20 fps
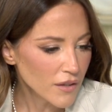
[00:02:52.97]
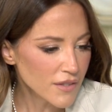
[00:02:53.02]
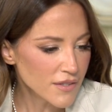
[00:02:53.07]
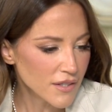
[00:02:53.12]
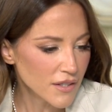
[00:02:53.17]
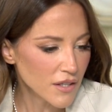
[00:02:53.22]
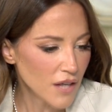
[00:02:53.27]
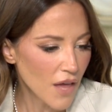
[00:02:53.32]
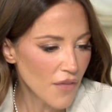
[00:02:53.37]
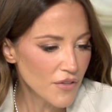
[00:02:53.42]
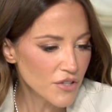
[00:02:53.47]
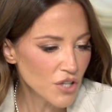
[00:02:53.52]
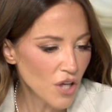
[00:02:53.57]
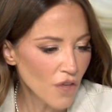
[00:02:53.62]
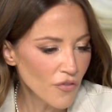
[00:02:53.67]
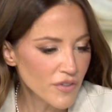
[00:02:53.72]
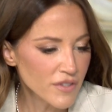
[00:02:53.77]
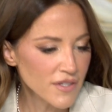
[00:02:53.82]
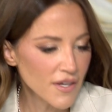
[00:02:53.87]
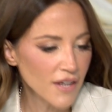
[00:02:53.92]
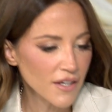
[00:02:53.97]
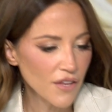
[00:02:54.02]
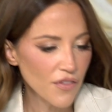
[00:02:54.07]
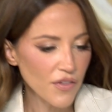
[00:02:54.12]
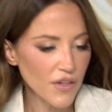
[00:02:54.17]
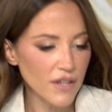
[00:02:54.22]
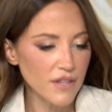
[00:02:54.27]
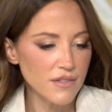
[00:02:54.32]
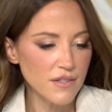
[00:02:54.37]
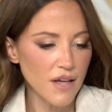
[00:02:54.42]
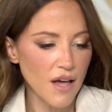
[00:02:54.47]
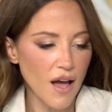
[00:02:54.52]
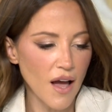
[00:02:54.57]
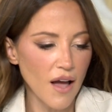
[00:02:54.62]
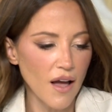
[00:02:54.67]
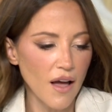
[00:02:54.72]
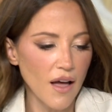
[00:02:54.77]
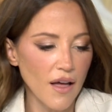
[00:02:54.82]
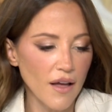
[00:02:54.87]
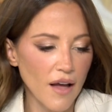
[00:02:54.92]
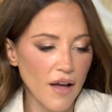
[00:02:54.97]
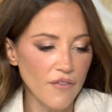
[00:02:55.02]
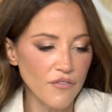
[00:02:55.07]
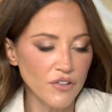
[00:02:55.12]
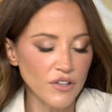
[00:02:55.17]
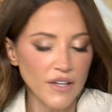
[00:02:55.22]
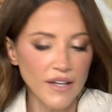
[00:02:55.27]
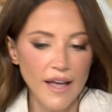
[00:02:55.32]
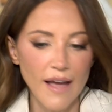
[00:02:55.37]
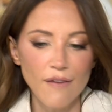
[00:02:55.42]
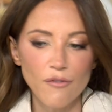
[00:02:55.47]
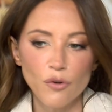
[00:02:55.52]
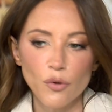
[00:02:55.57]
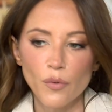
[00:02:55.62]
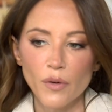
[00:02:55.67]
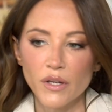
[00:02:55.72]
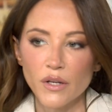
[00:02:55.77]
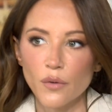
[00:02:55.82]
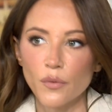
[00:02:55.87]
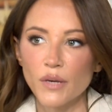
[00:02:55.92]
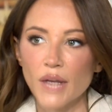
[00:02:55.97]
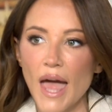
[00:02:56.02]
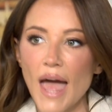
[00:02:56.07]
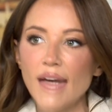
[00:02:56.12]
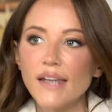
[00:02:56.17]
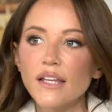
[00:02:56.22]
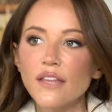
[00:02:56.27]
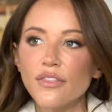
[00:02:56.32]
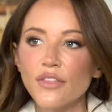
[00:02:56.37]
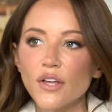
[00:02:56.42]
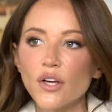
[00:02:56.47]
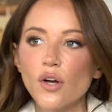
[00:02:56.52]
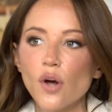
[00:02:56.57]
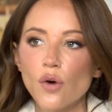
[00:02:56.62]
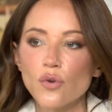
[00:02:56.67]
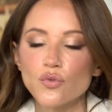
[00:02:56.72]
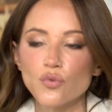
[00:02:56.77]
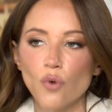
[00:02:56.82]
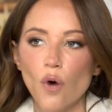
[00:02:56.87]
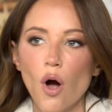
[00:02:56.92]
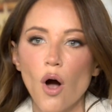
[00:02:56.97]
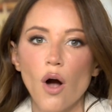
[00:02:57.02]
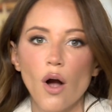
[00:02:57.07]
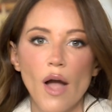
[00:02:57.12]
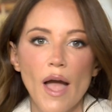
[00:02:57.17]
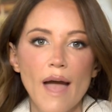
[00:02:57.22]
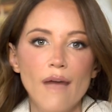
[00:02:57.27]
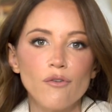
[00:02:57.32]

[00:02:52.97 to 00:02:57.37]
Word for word: listen, on the dolphin side of things, I, I feel like everyone, when anything goes wrong,